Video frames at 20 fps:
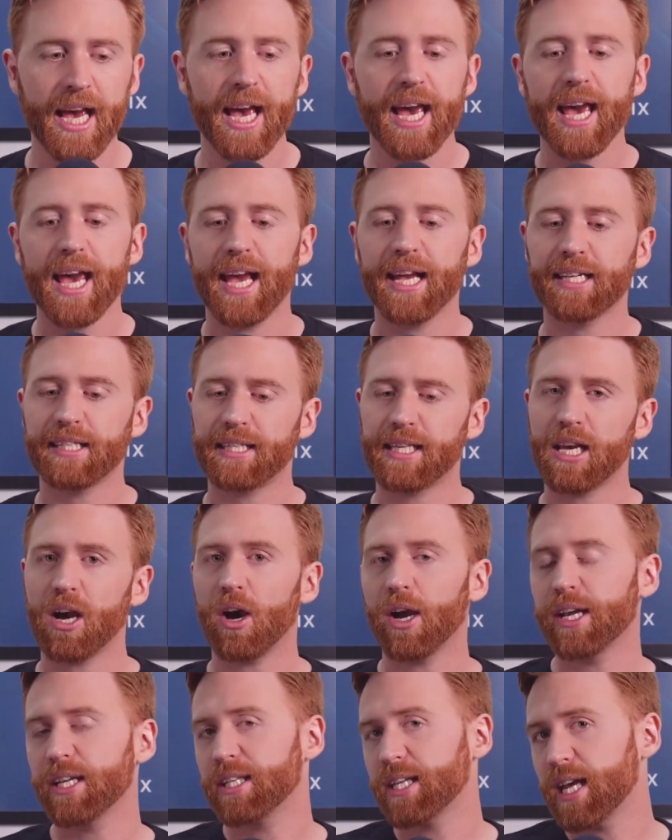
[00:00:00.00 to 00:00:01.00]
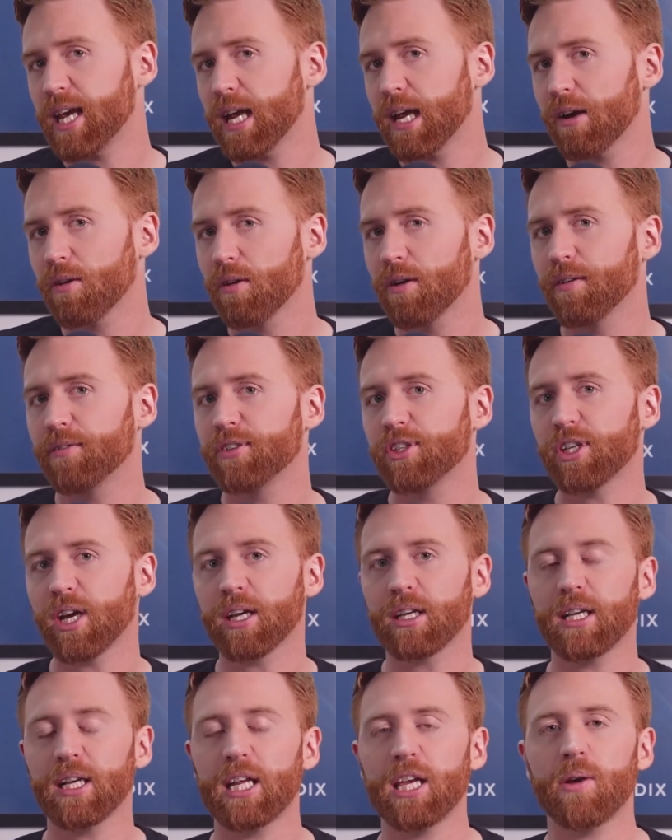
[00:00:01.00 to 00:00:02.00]
It's the idea of
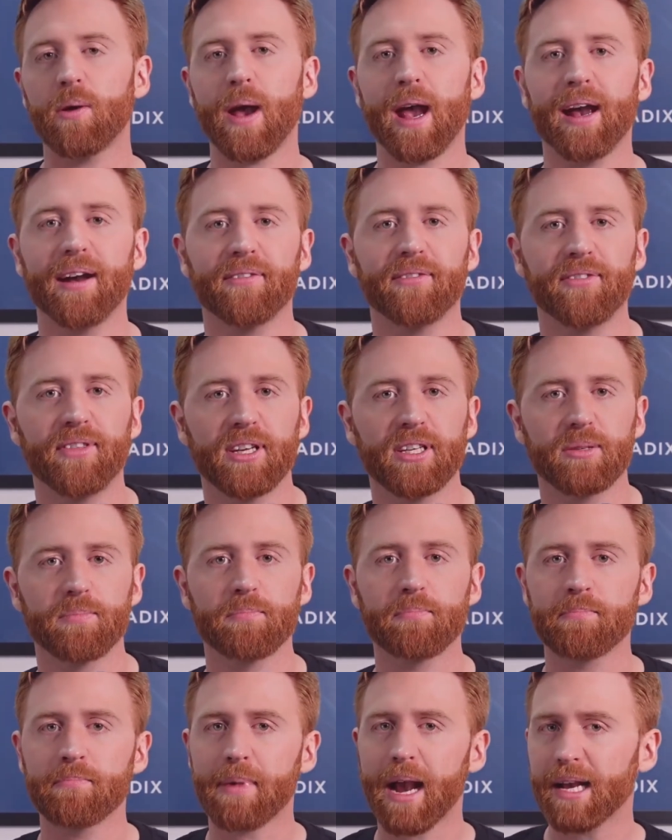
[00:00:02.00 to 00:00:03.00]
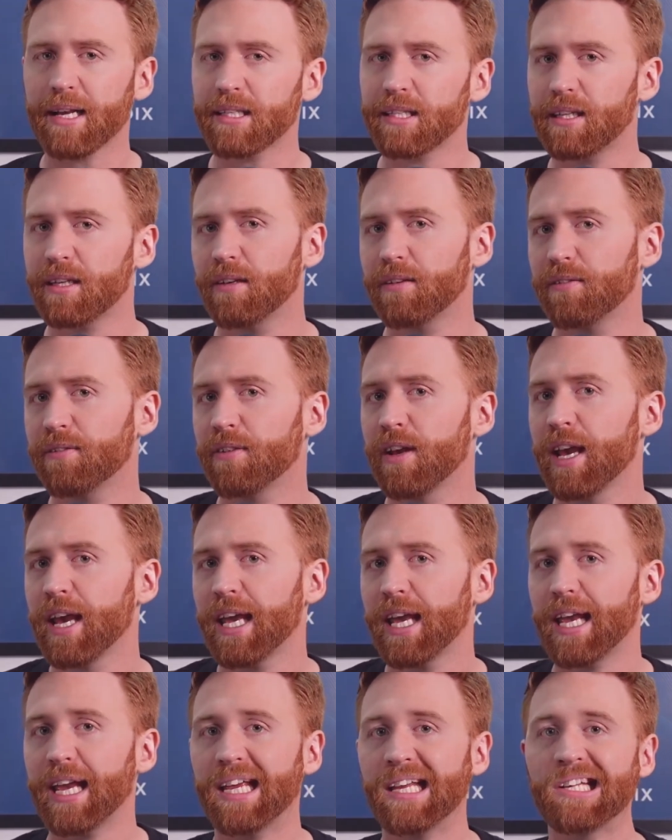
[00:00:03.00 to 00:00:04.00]
suddenly you have this massive
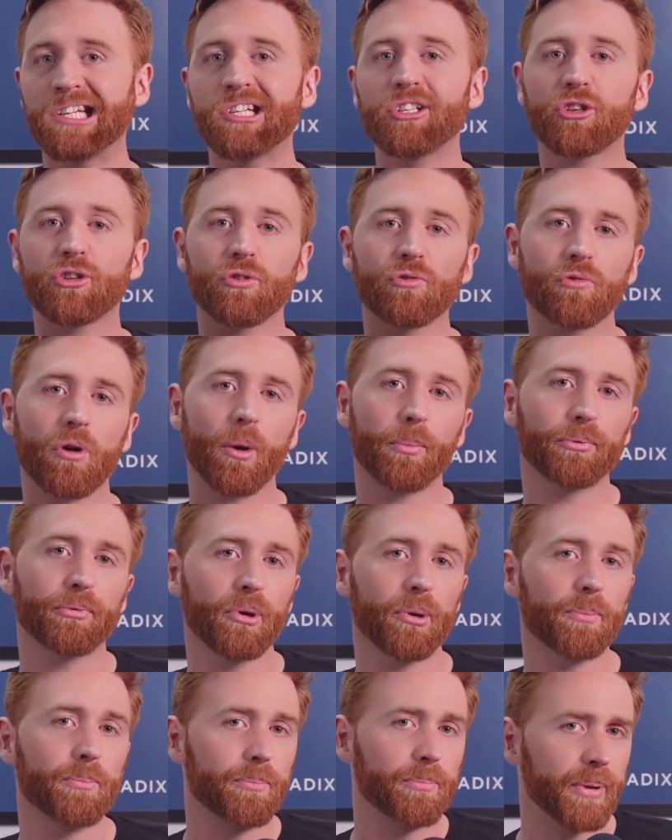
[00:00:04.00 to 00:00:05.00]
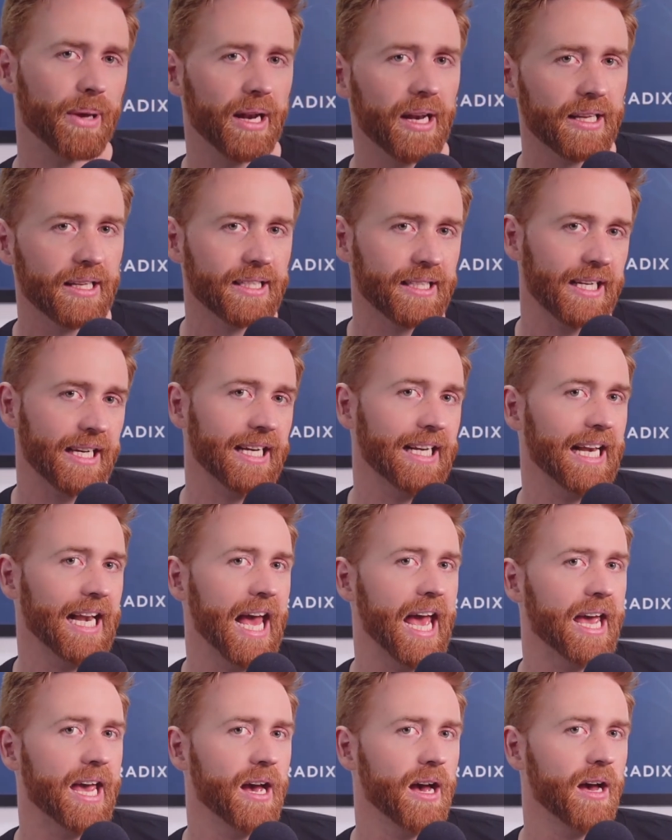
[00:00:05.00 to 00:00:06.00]
interoperability
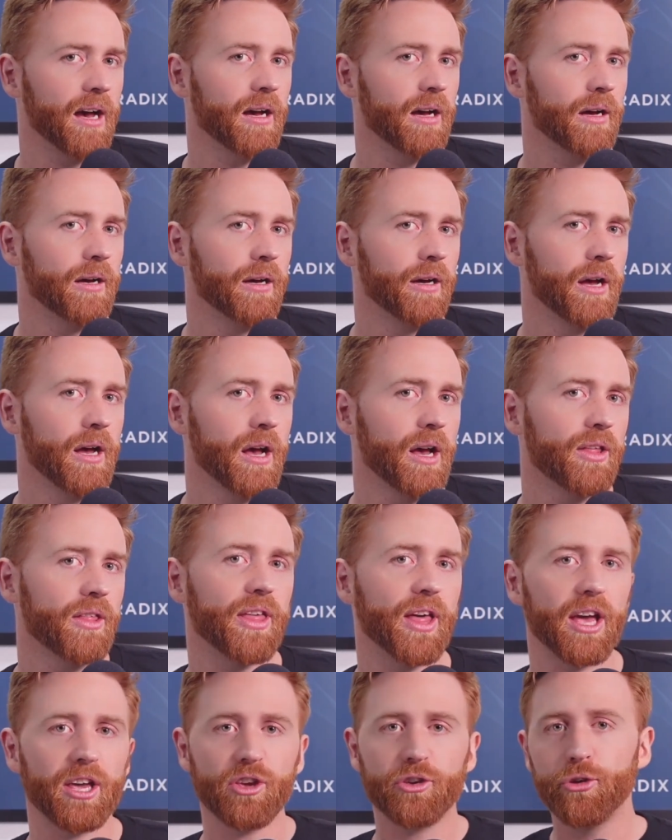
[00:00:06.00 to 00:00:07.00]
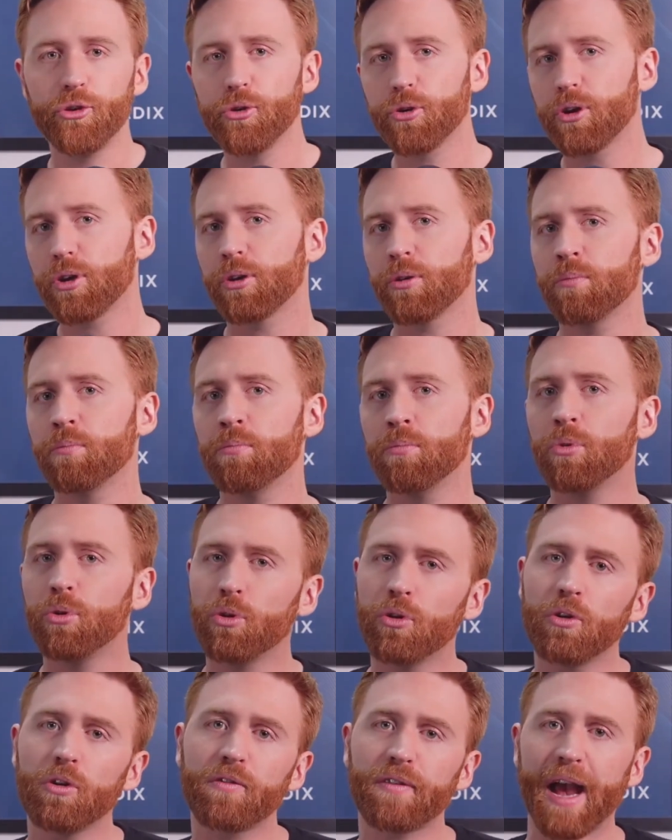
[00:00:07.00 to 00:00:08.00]
layer that you can
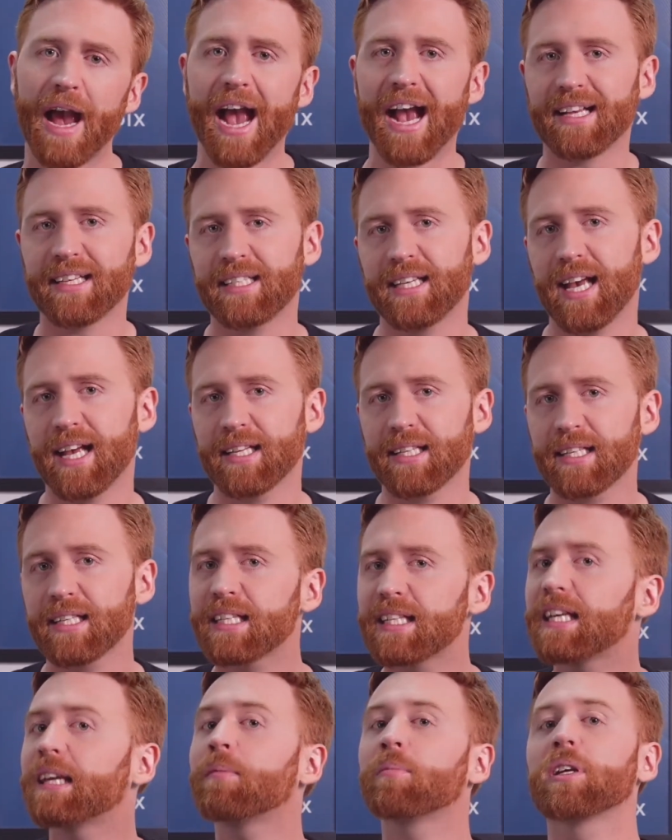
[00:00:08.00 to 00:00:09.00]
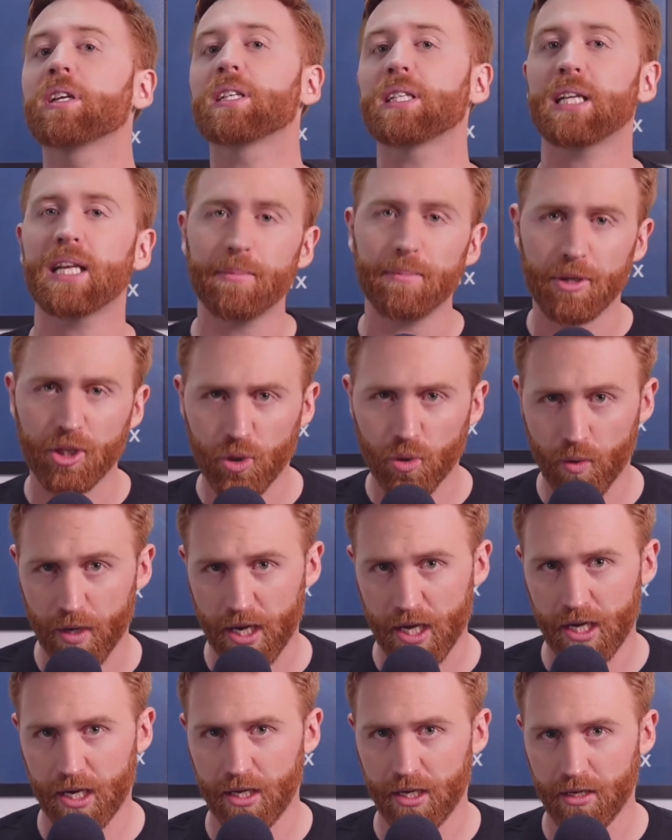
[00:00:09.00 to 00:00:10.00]
move assets seamlessly
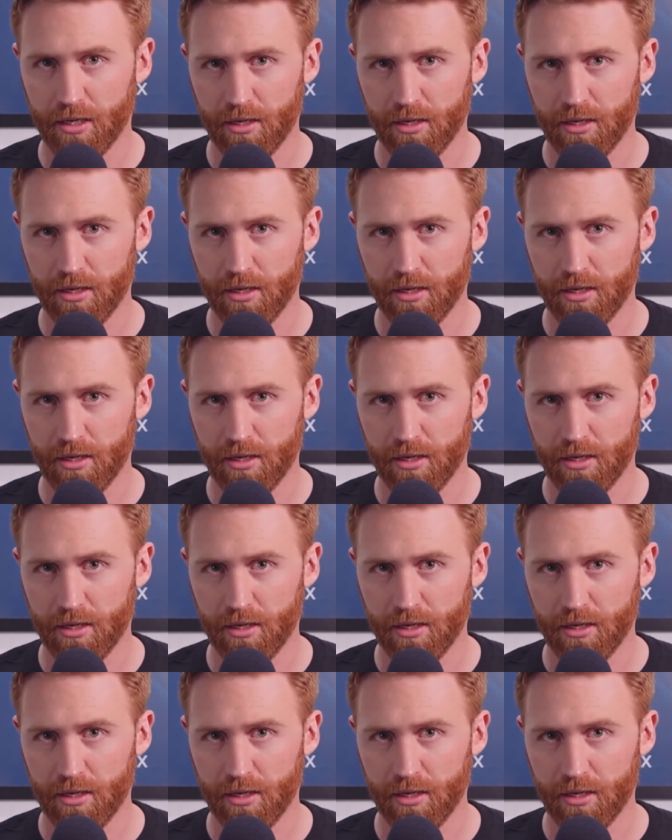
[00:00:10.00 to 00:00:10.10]
between.